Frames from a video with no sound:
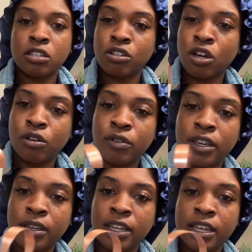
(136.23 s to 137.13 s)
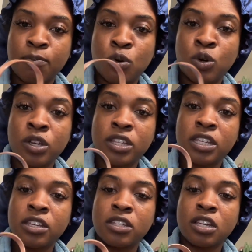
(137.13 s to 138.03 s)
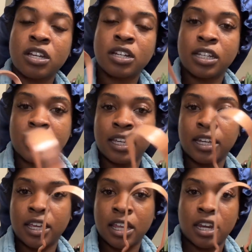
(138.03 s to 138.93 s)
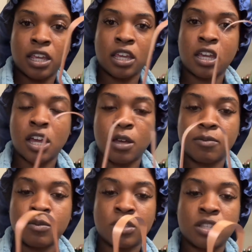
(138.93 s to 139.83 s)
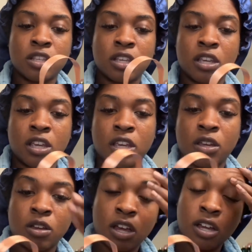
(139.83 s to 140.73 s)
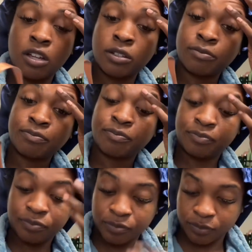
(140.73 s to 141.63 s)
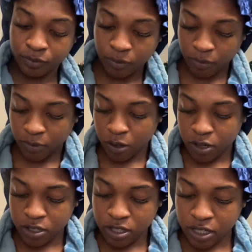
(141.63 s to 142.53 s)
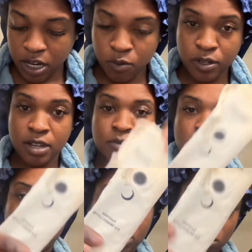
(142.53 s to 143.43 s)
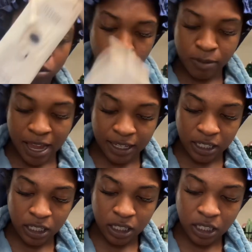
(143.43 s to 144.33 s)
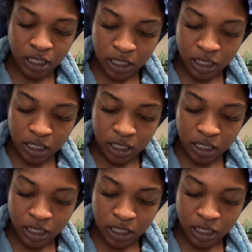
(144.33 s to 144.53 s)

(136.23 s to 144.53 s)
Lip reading: you know, pull your tongue clean, and it comes what else does it come with? Come with this cute little baggie,